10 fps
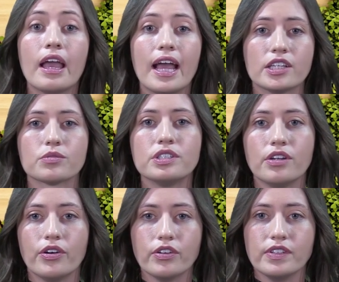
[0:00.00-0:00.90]
As a
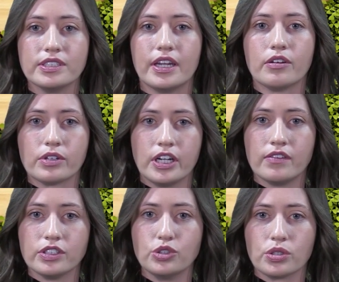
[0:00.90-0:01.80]
result of the Senate
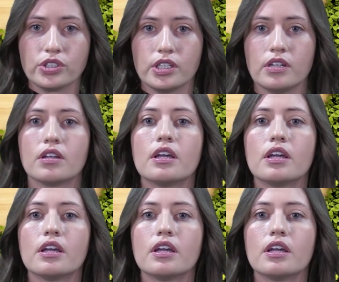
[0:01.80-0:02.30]
runoffs in Georgia,